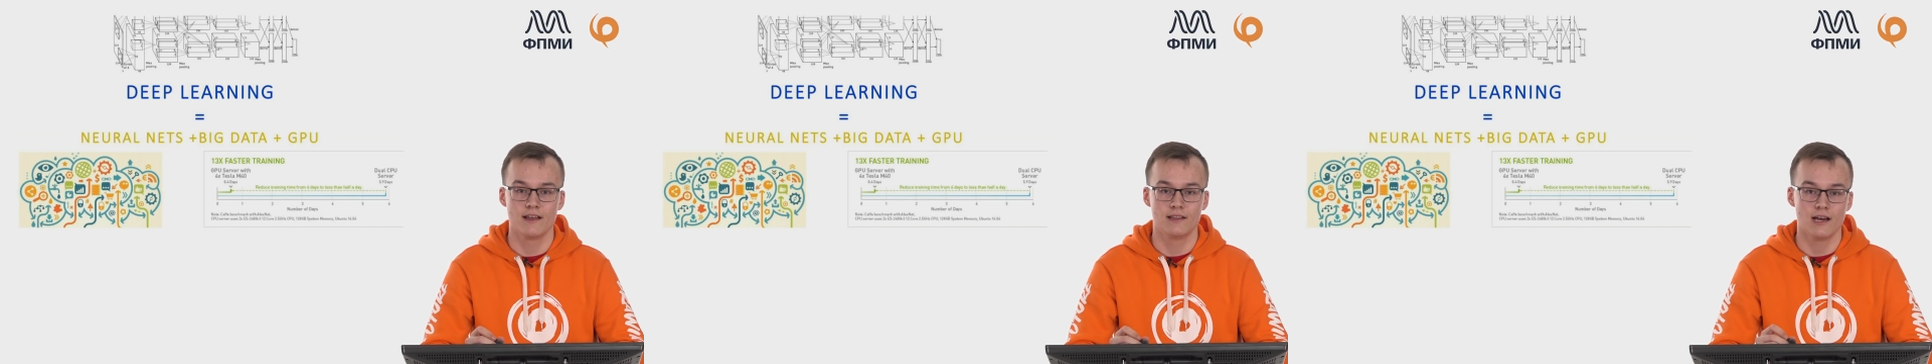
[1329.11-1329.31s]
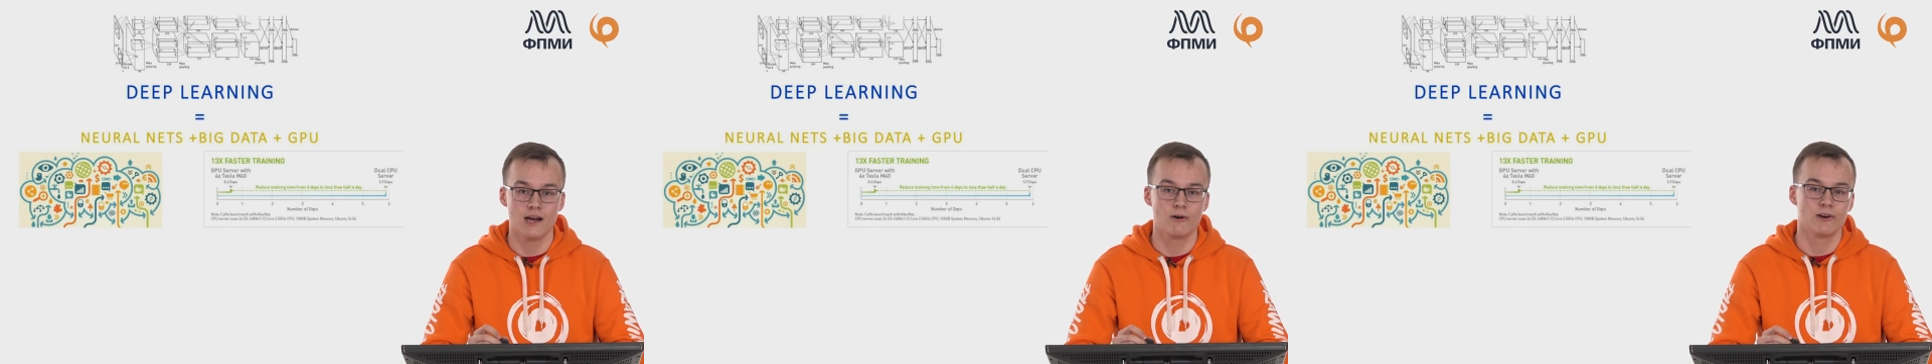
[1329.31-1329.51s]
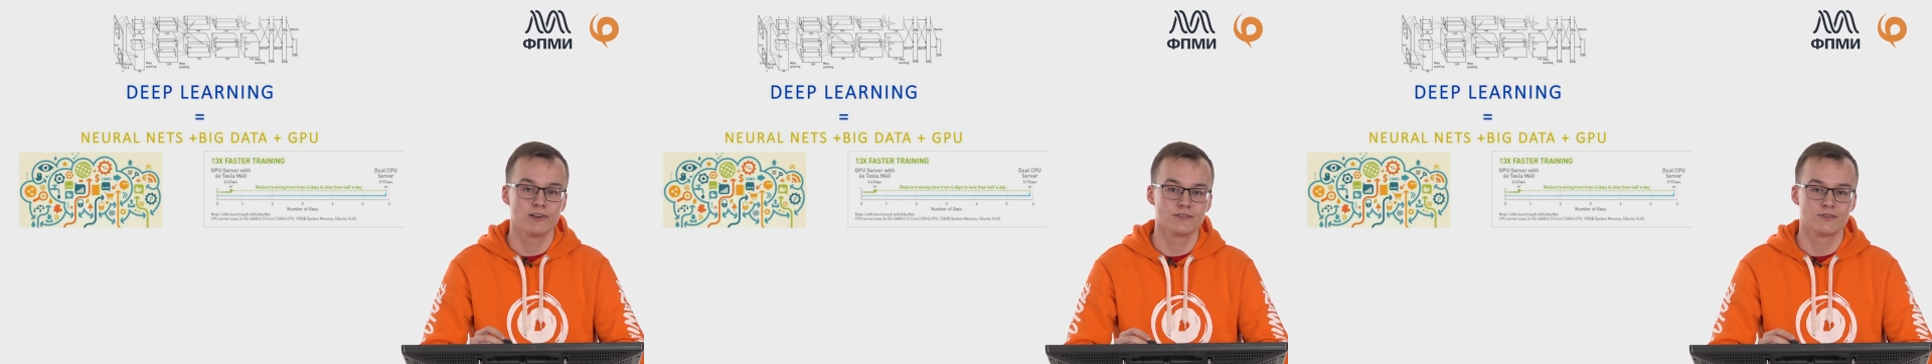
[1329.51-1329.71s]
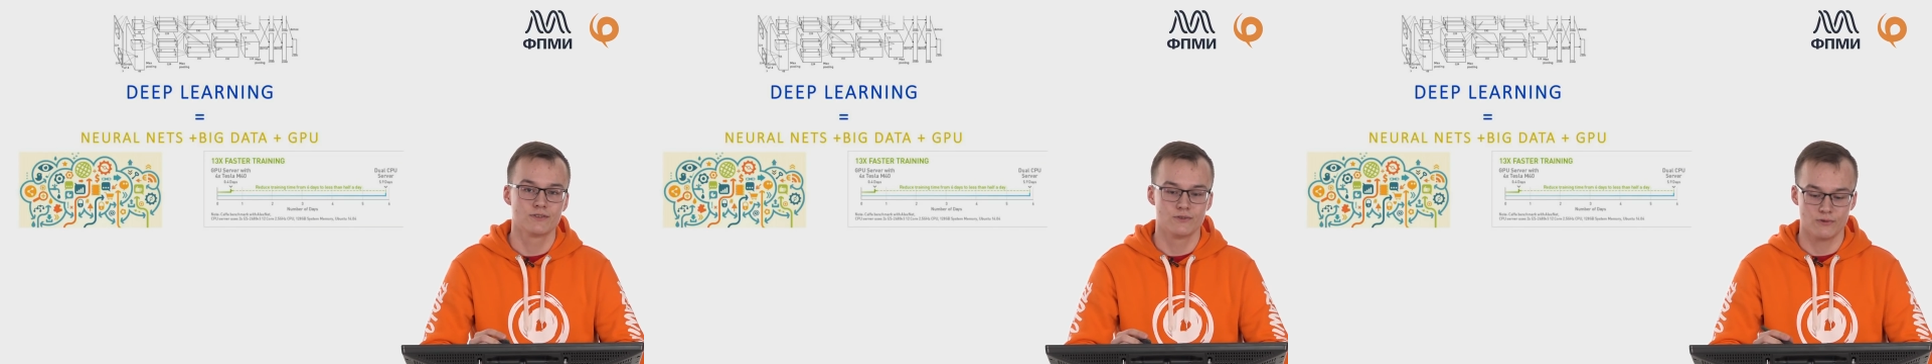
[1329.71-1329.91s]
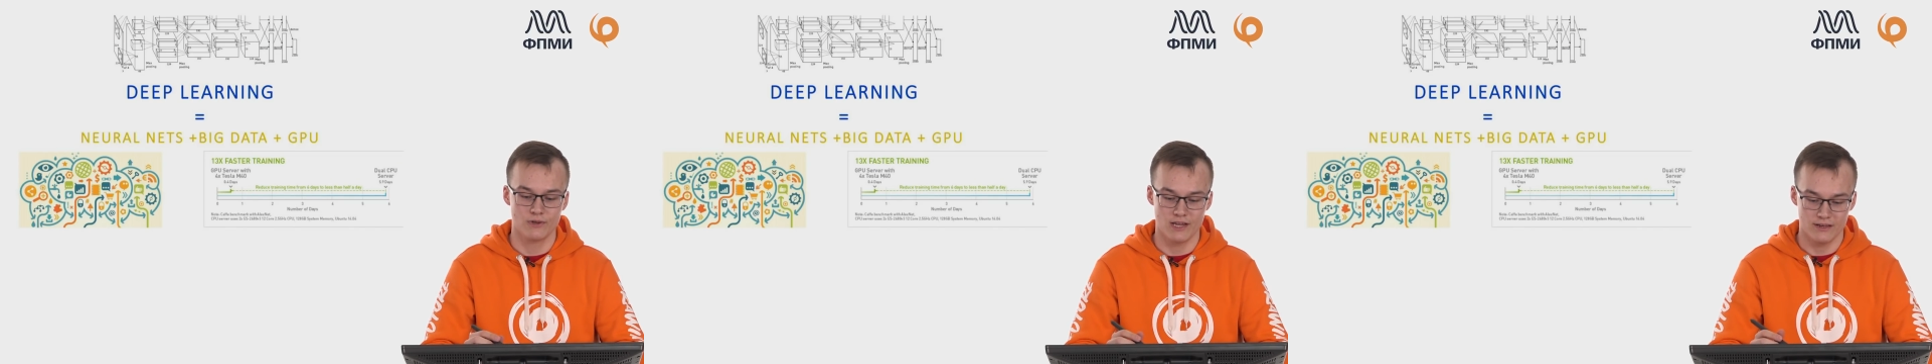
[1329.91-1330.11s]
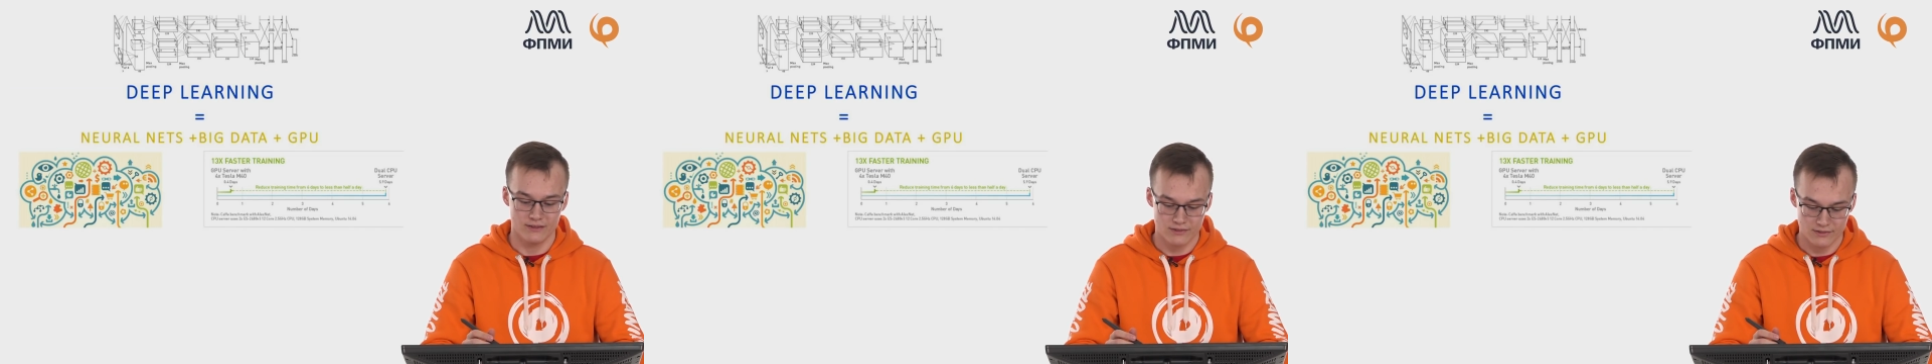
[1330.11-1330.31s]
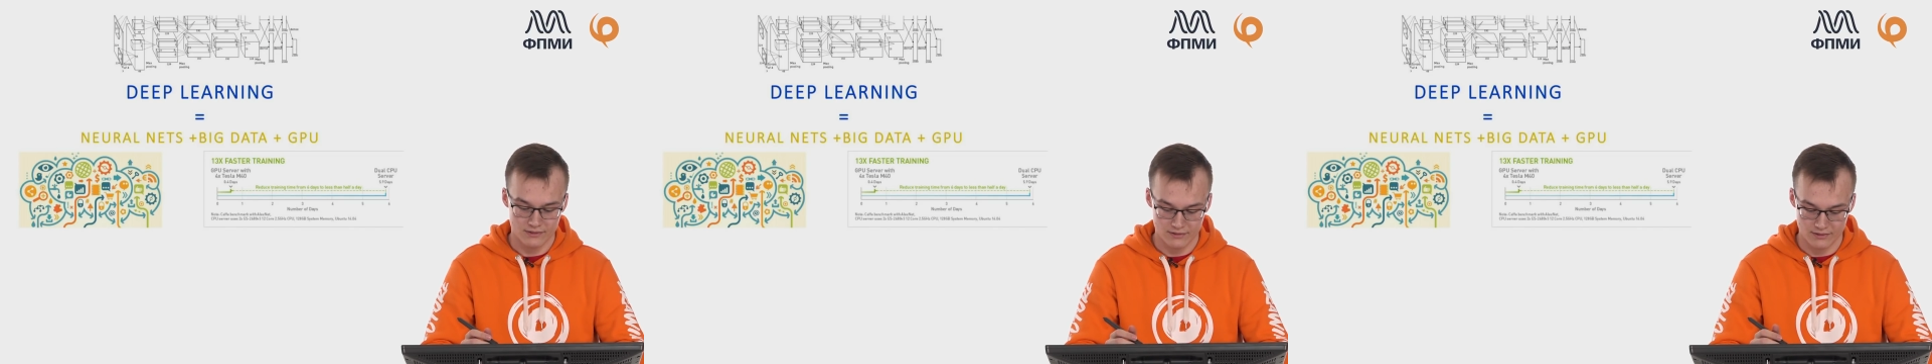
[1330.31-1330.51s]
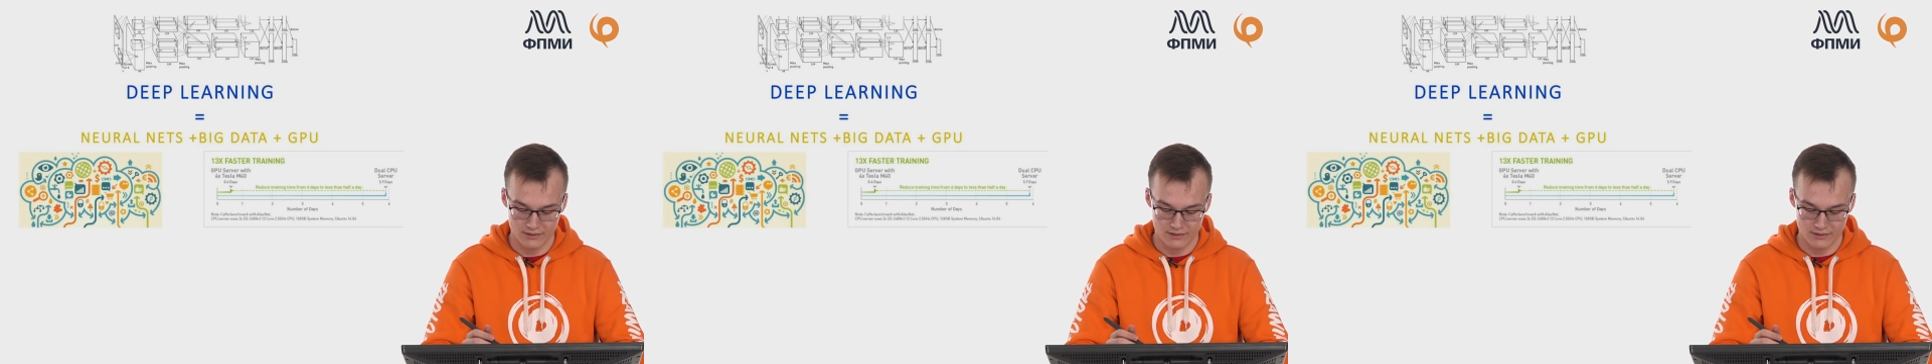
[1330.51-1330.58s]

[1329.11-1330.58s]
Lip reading: allow us to get